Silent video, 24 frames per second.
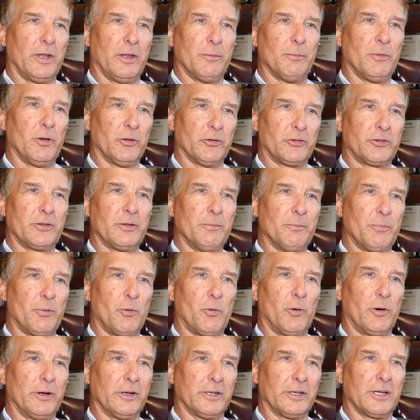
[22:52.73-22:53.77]
of the most
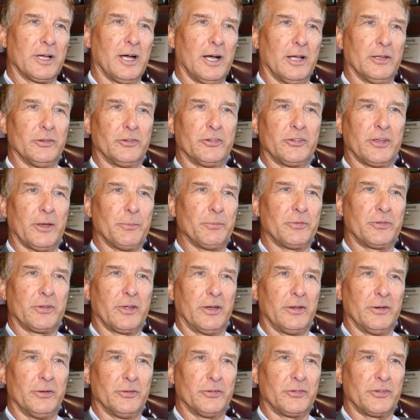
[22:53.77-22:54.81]
important concepts to
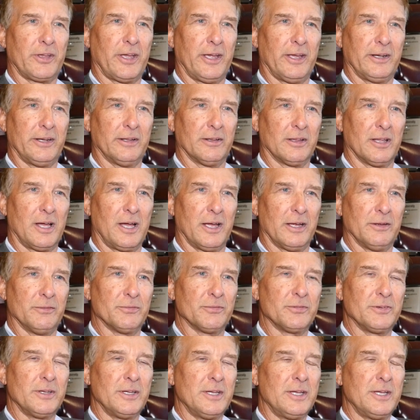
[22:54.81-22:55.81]
understand in life.